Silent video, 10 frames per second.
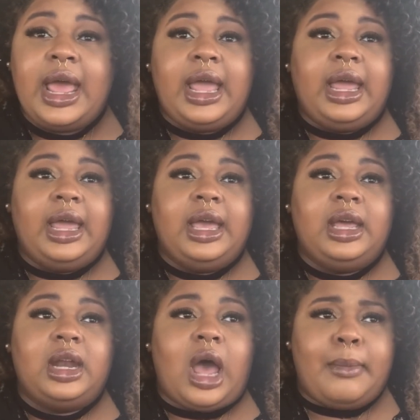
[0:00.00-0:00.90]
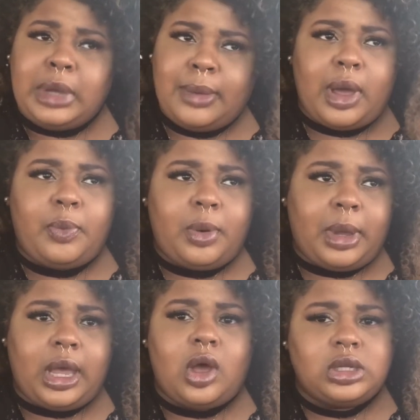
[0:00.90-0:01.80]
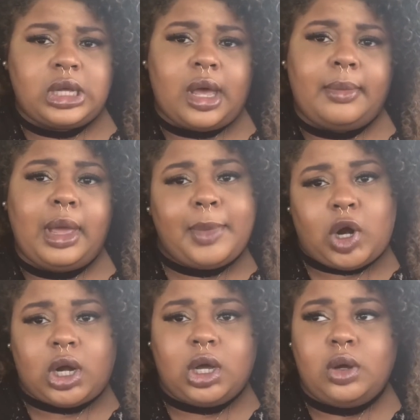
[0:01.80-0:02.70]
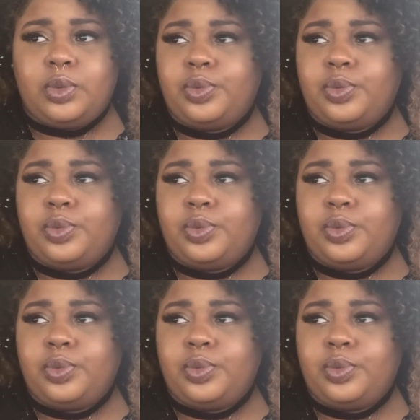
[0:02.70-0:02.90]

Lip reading: and I'm gonna get my rent paid on time and my car note.